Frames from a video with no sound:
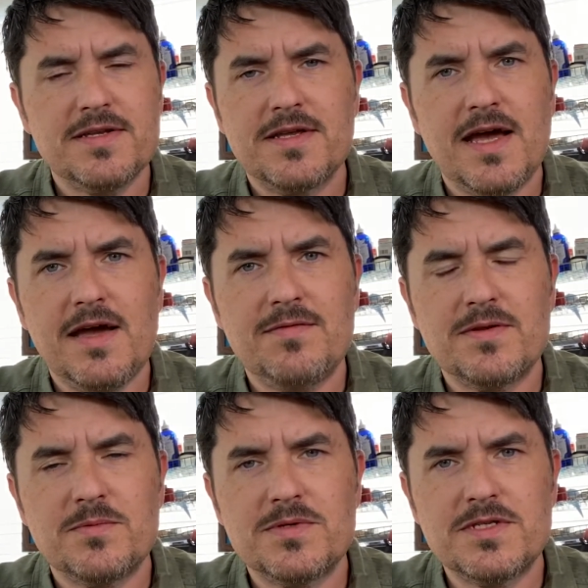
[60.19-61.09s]
haven't
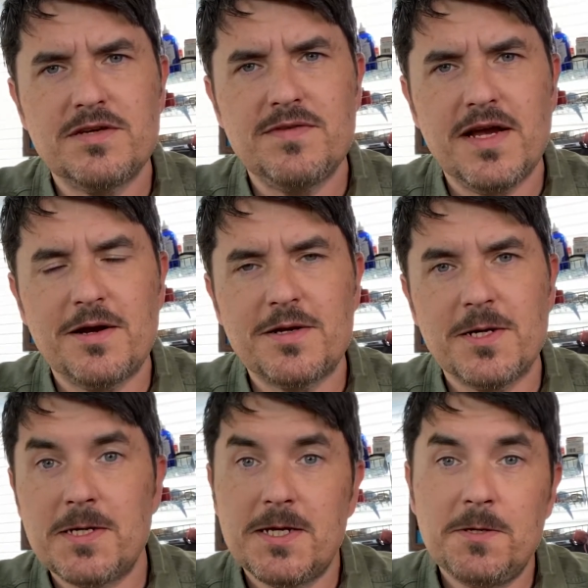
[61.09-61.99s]
received a
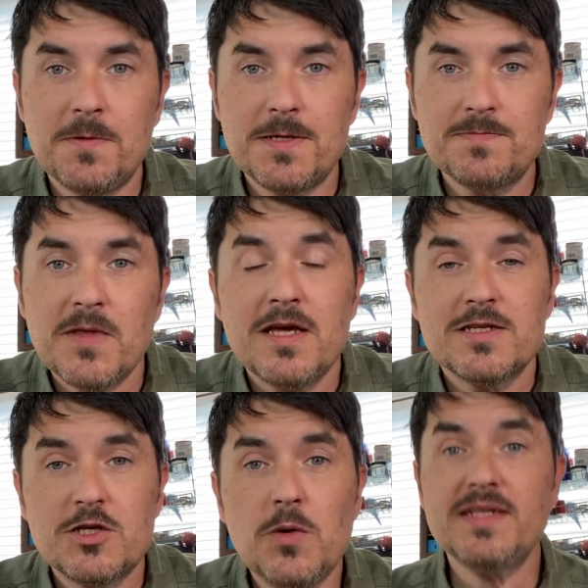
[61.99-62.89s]
haircut anyway.
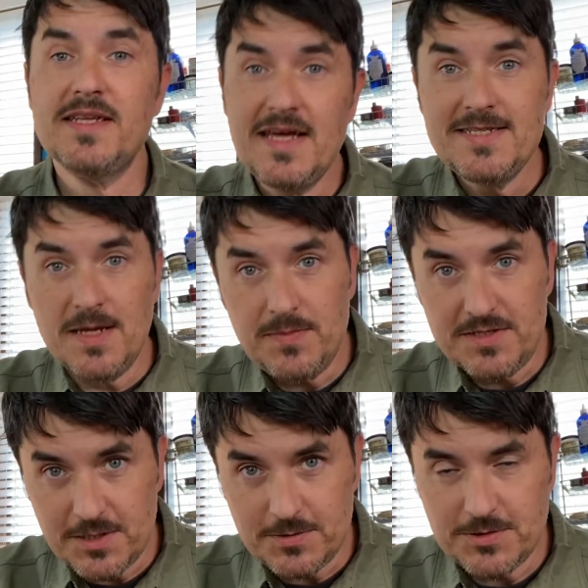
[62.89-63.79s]
So in today's
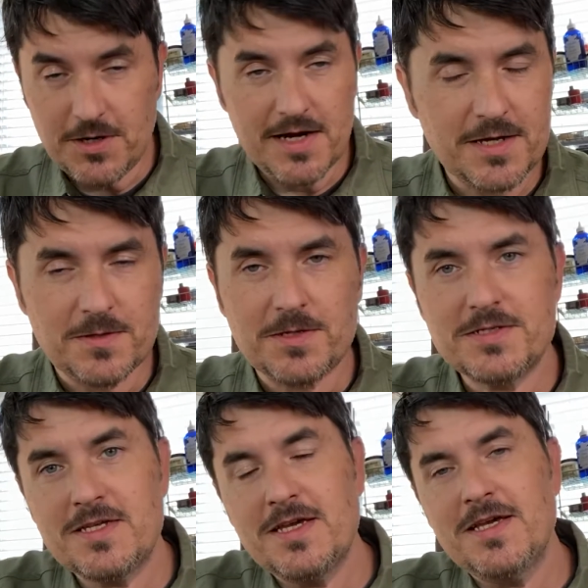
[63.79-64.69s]
episode, sorry, I
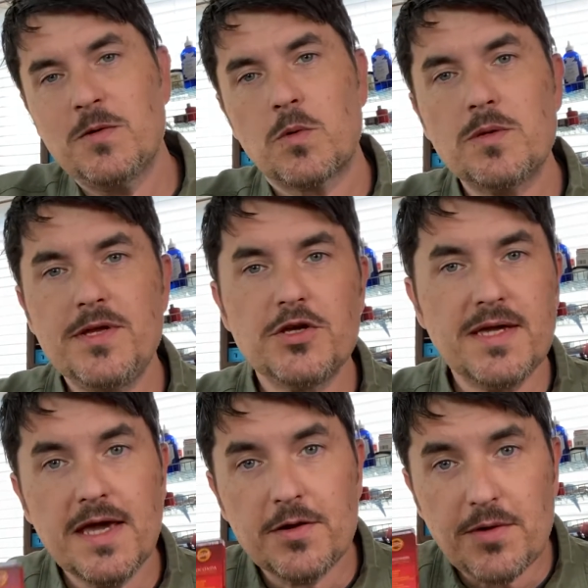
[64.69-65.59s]
lost. We're going to be
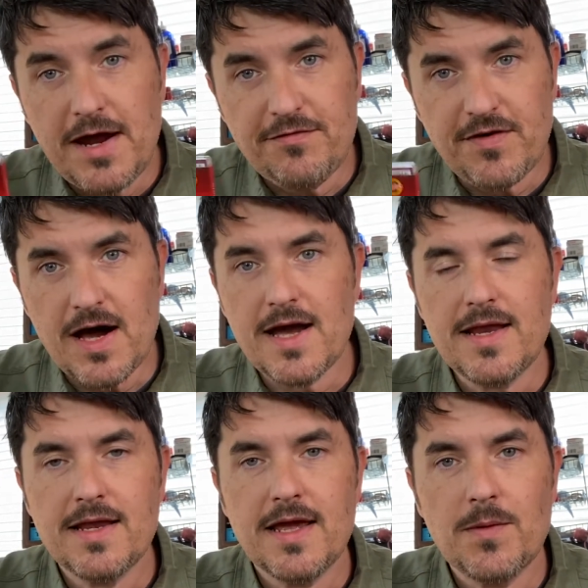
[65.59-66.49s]
looking at graphite,
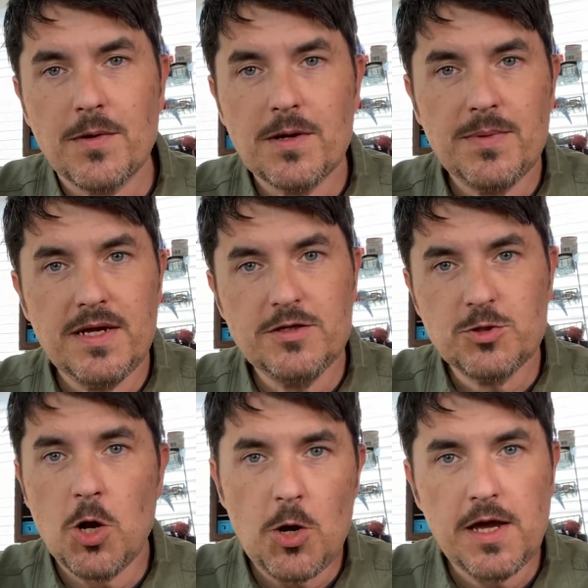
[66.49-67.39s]
and we're going to be
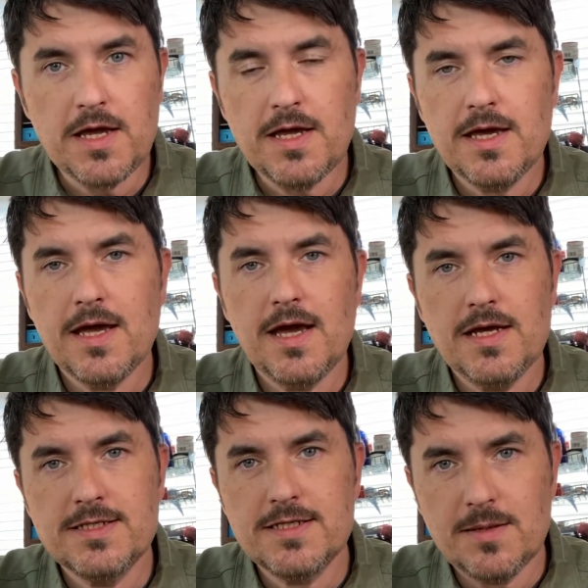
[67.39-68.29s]
drawing a
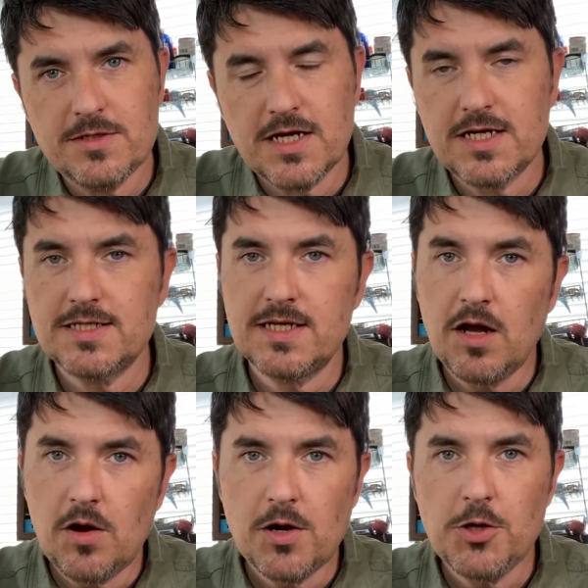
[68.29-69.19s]
subject, because in
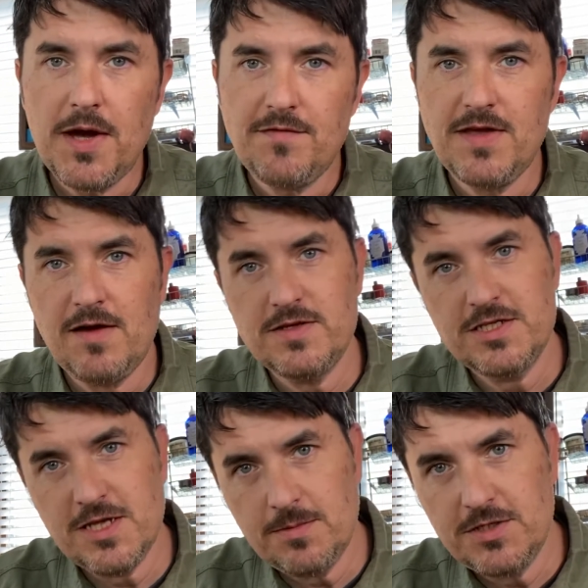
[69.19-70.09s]
art you have to have a
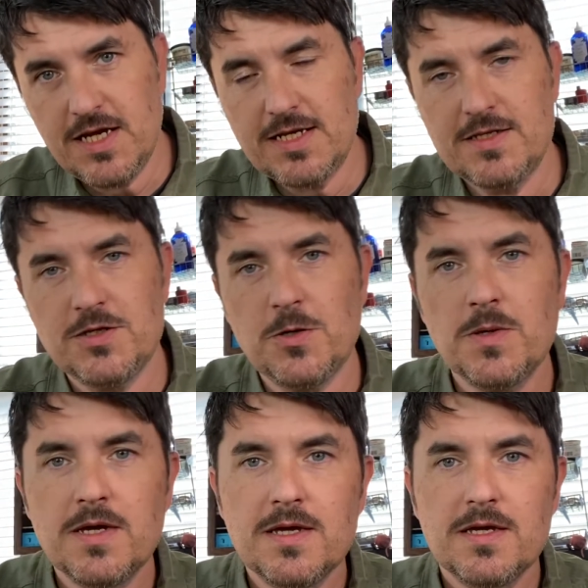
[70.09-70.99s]
subject. So
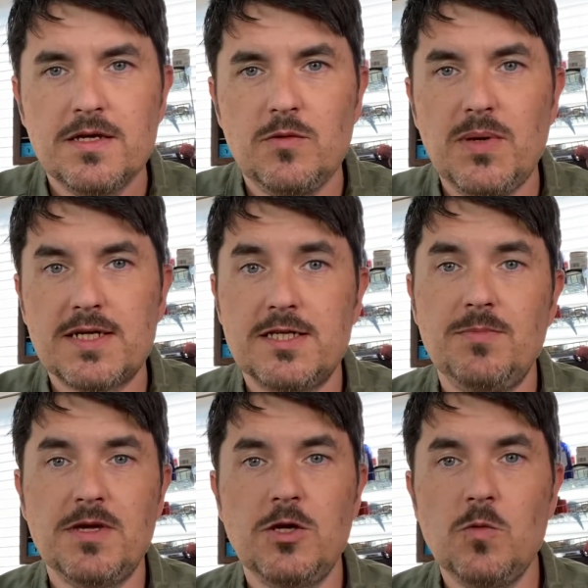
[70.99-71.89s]
you pick
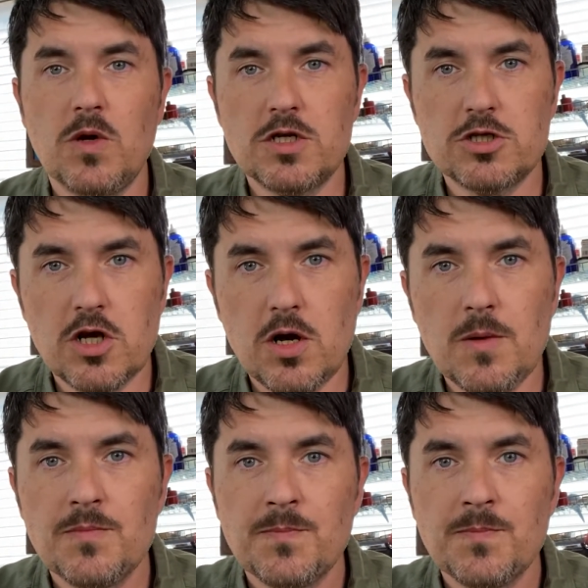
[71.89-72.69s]
something you want to draw,